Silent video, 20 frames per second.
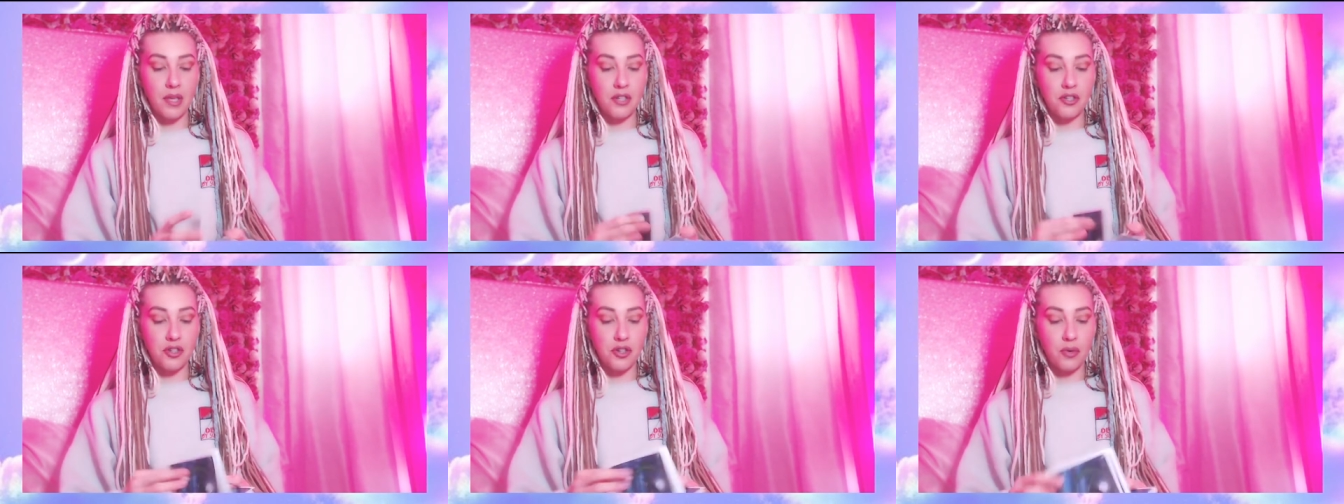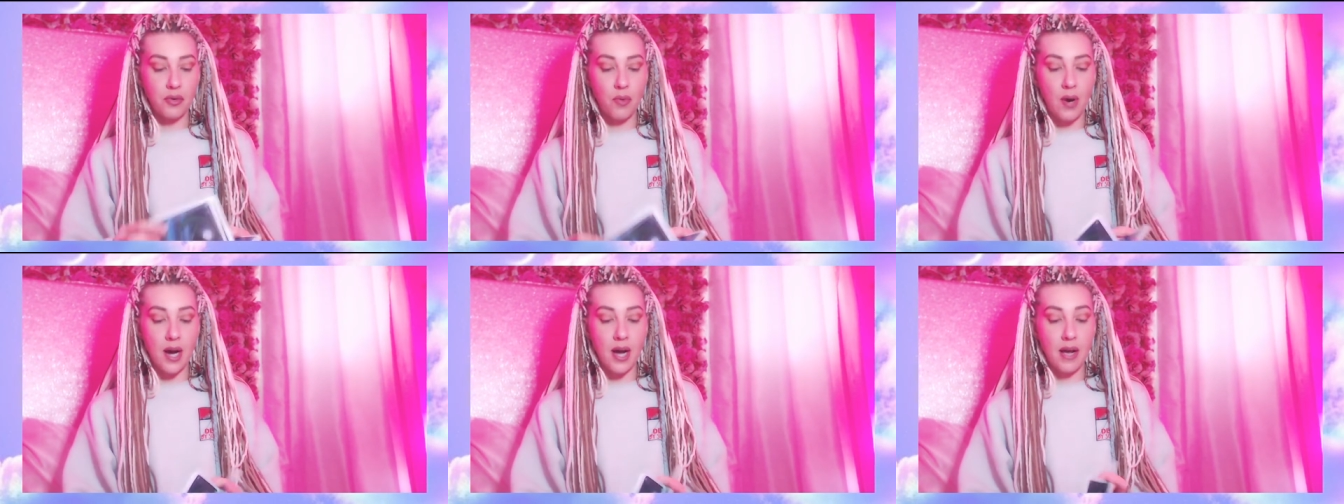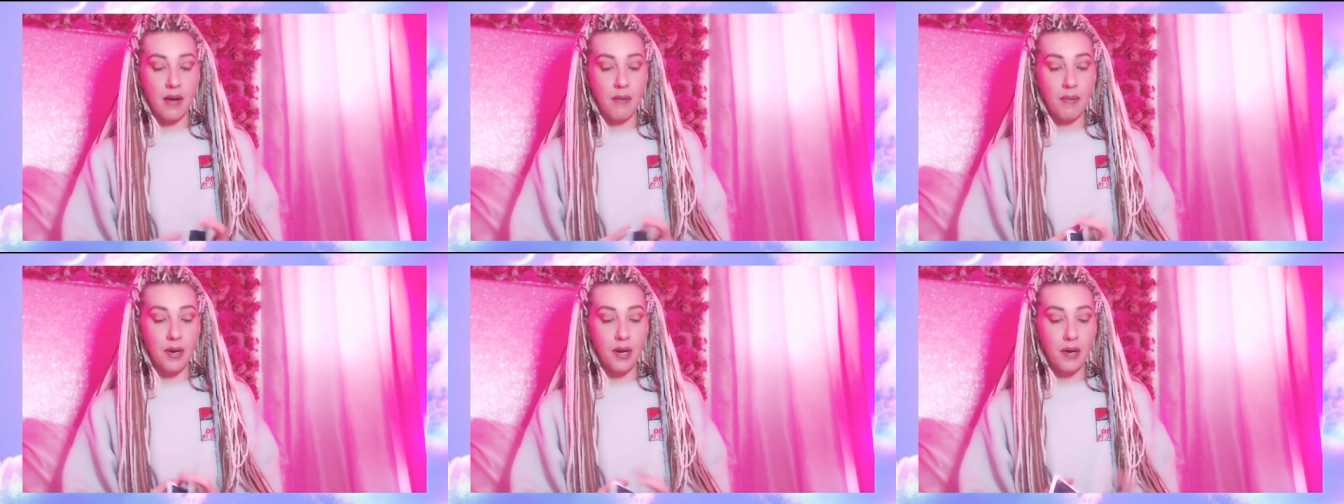sure why
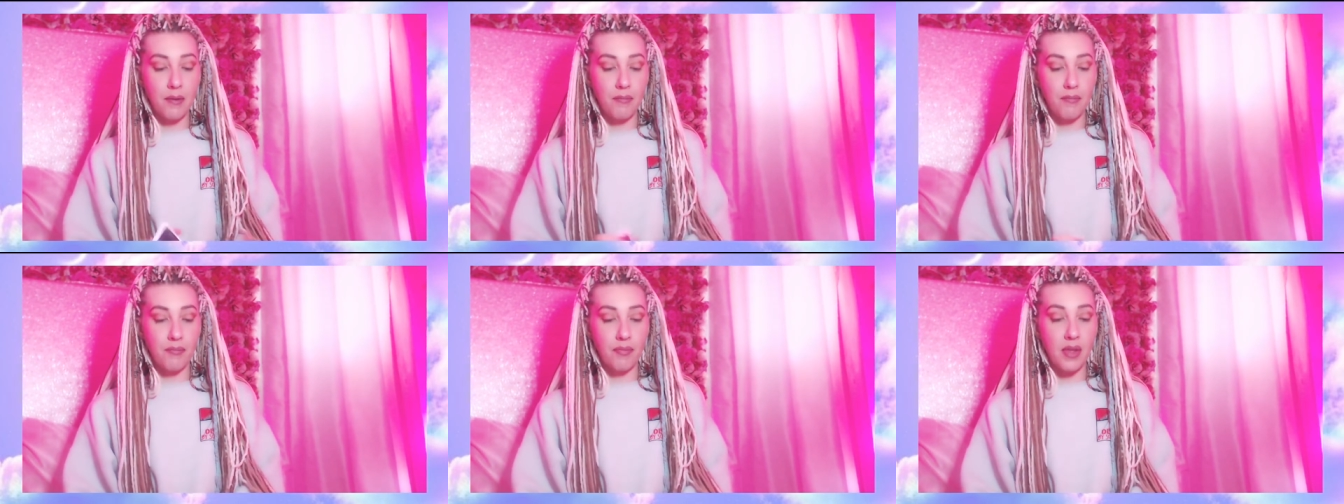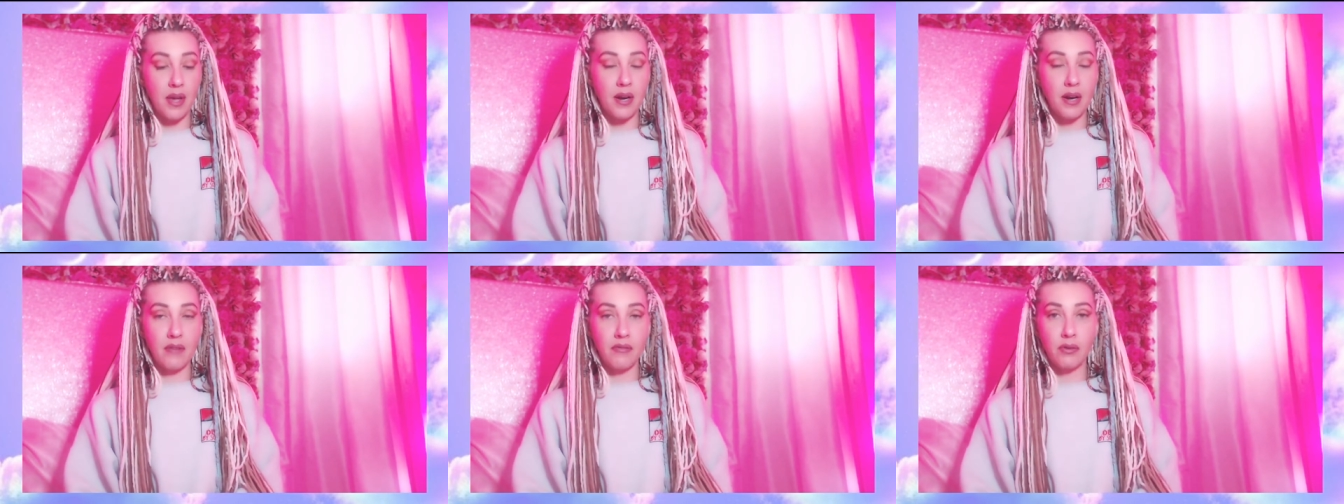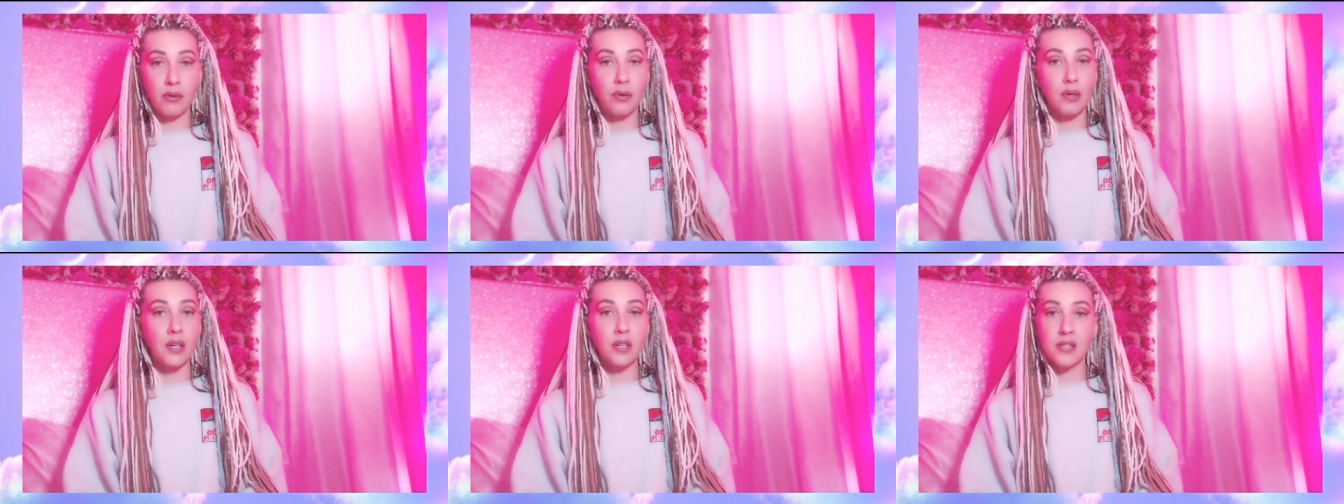that that never
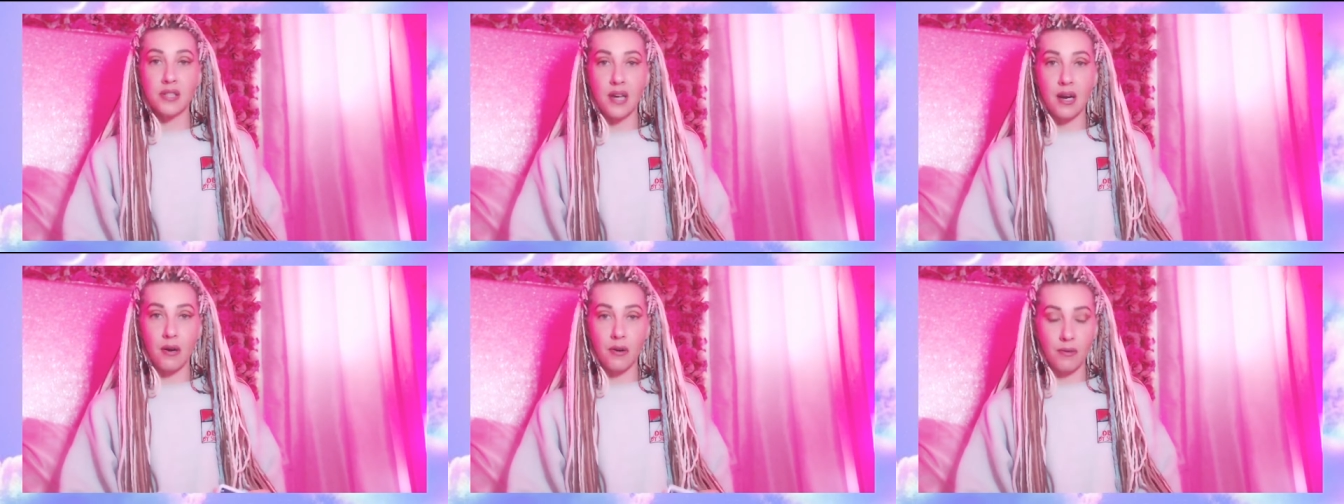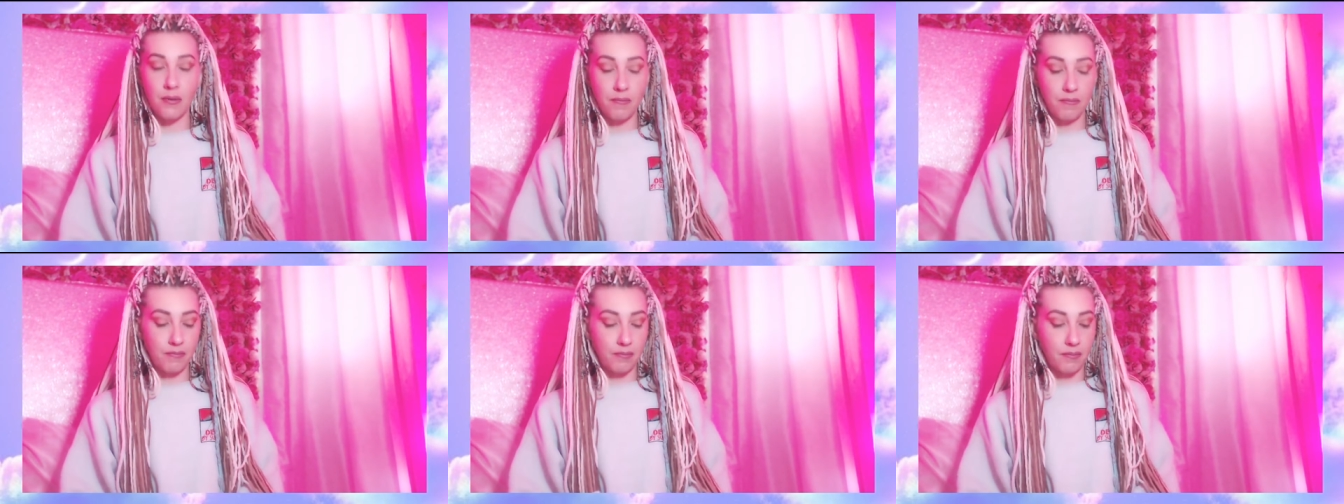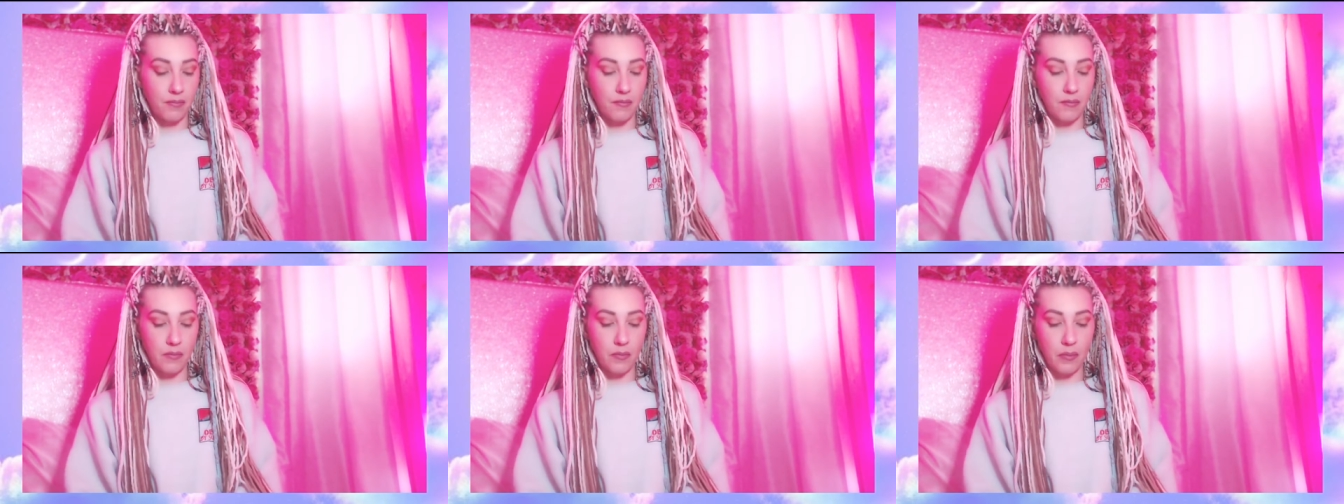works out
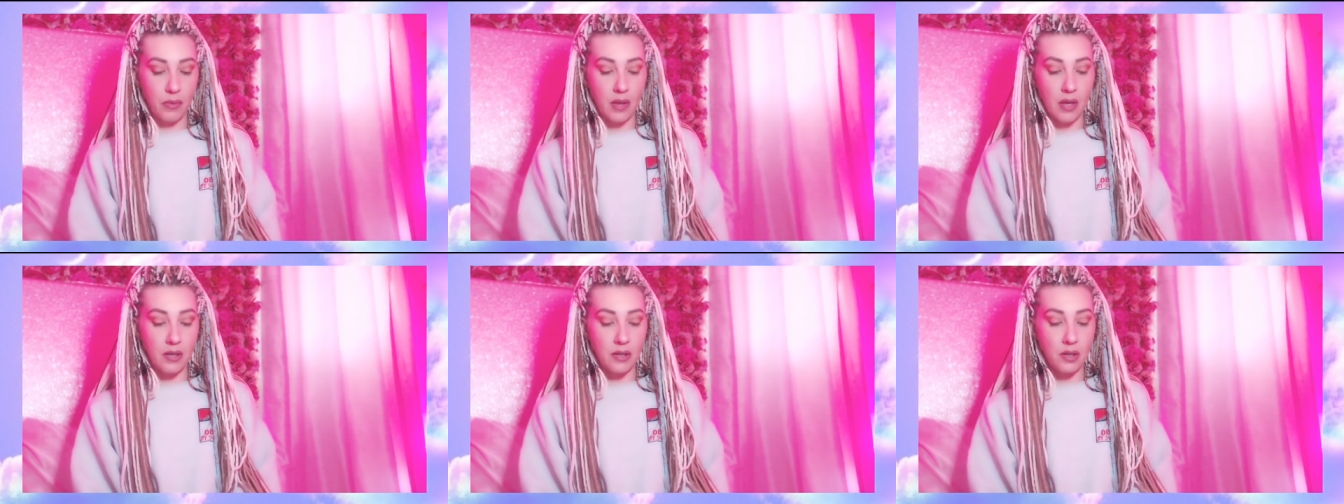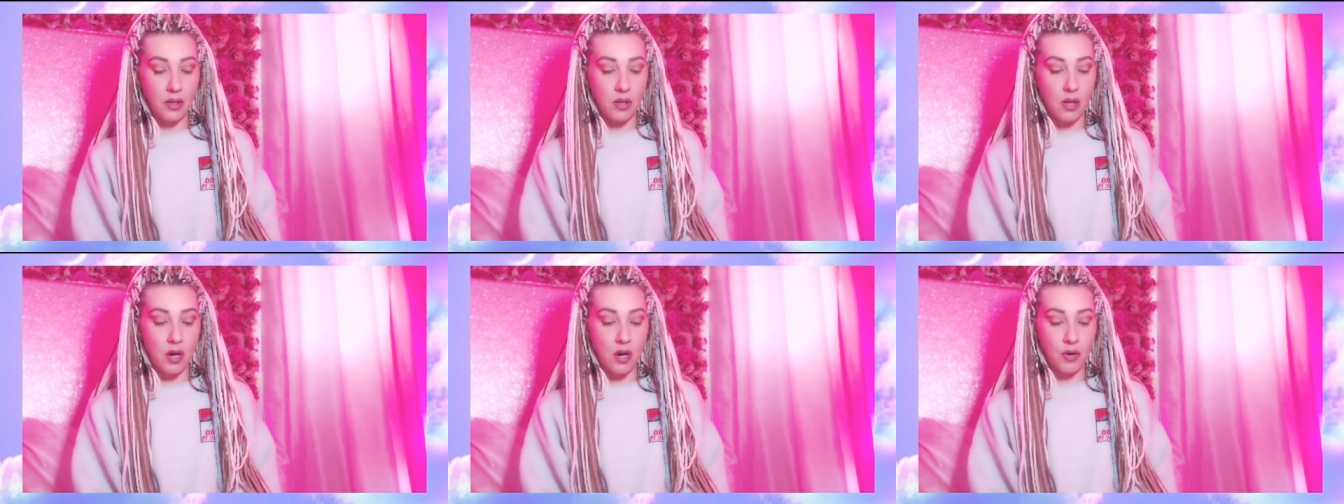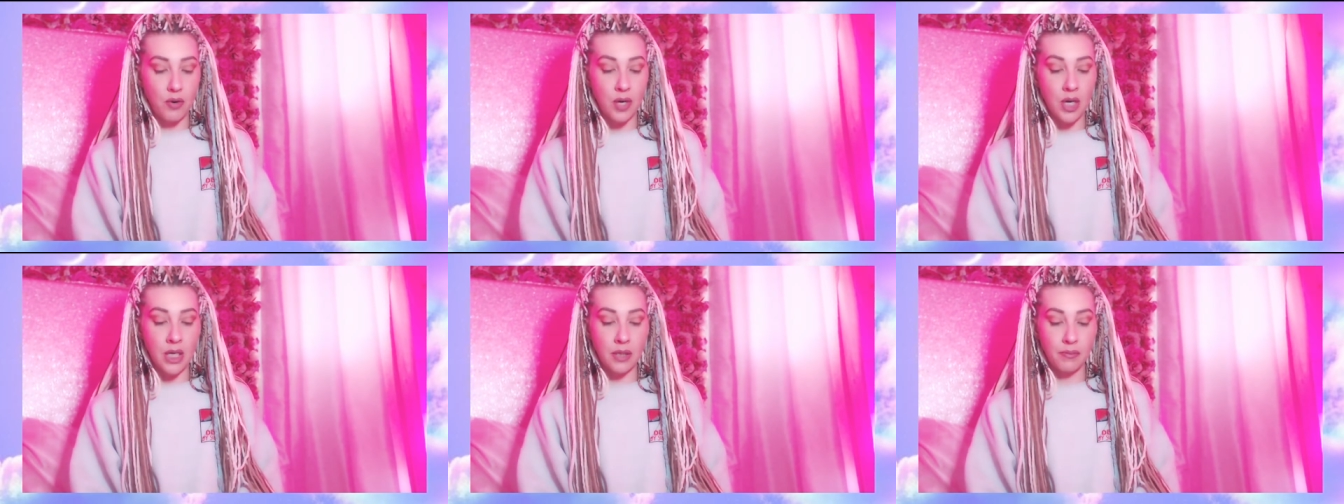in the long
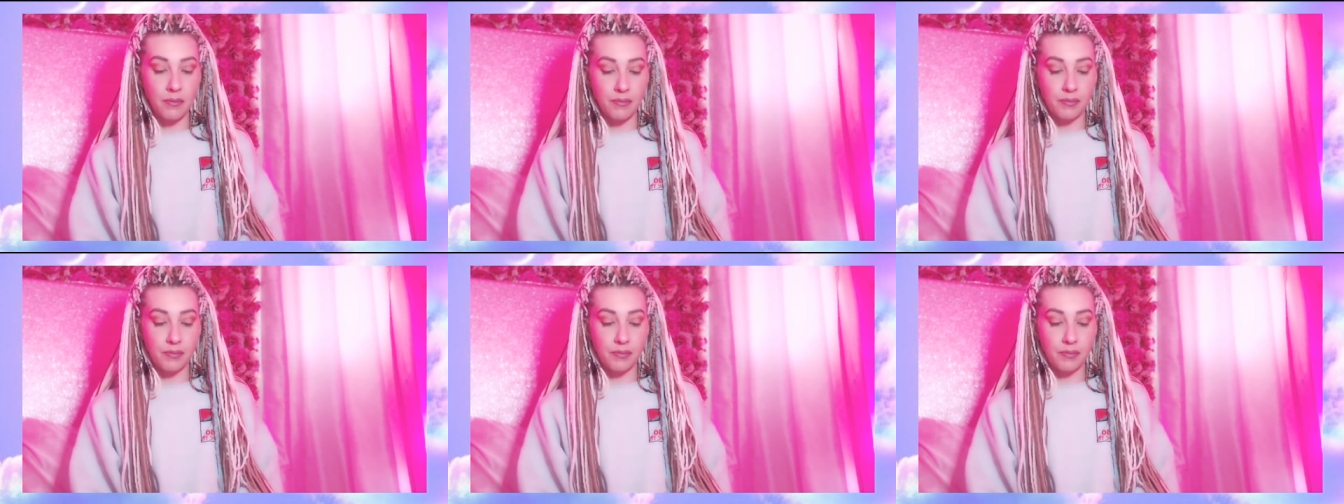run,